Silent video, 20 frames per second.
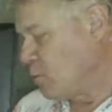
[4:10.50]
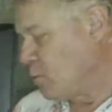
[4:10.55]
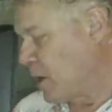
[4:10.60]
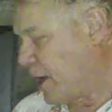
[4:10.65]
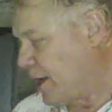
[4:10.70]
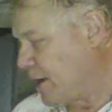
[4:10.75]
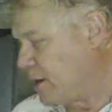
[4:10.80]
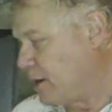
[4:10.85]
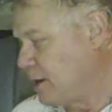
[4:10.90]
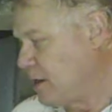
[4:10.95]

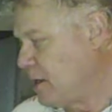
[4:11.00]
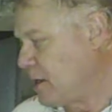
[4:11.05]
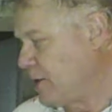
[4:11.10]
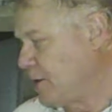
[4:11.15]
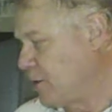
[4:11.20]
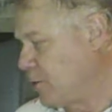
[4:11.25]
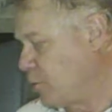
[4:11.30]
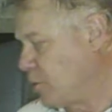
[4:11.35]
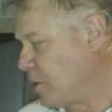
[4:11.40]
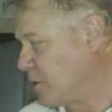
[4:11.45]
right? In
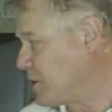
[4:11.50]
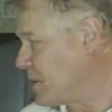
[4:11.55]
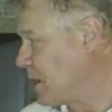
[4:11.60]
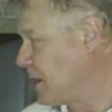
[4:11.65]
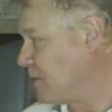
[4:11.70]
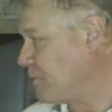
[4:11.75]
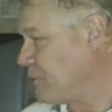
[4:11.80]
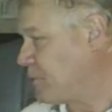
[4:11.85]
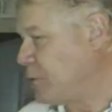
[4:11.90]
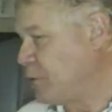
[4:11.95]
other words,
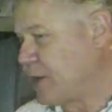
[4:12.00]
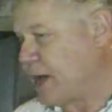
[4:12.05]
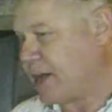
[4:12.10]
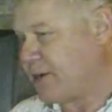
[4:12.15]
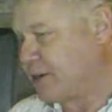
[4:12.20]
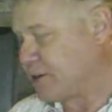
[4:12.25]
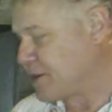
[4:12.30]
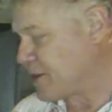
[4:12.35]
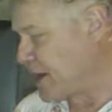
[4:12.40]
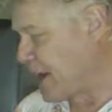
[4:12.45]
I'll do that
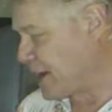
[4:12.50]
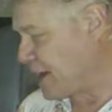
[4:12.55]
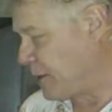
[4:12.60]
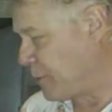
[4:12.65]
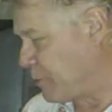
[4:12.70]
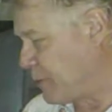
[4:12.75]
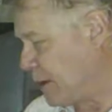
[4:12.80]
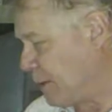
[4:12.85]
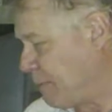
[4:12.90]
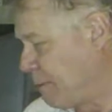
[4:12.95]
in a
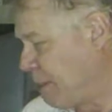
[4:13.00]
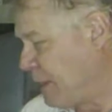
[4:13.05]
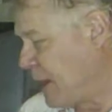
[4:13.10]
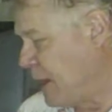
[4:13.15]
second, but